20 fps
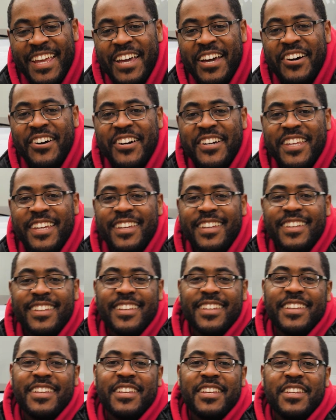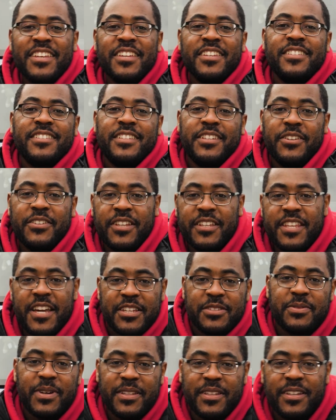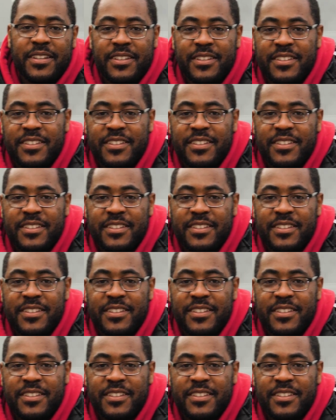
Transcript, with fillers: Okay, see you on the next one.